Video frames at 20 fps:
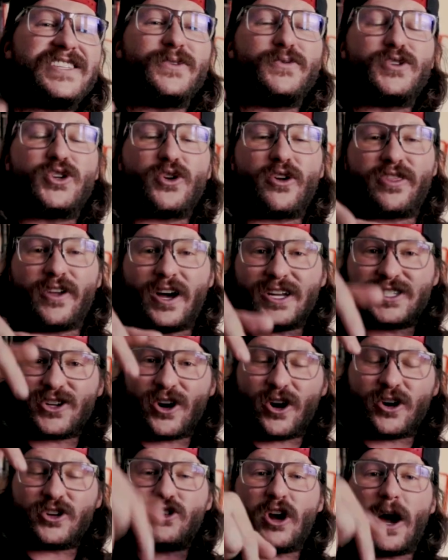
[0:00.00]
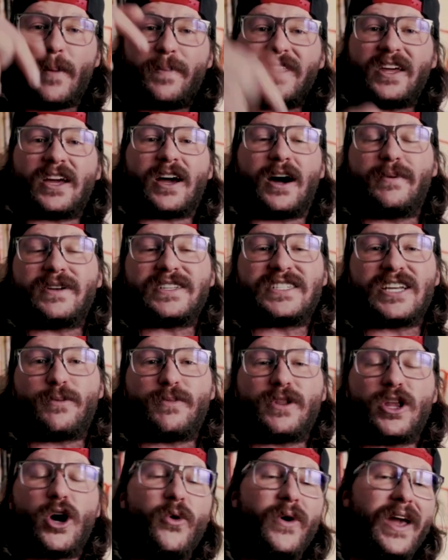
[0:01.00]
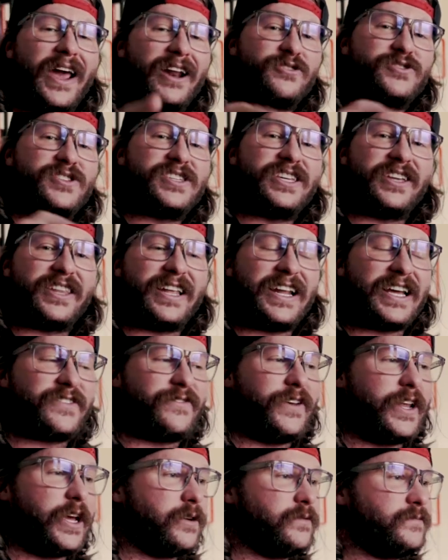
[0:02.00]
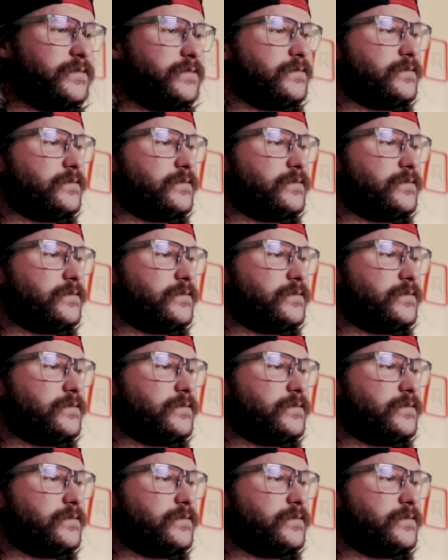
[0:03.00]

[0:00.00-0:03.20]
to see what your thoughts are. Drop in the comments down below, and I'll see you on the next video.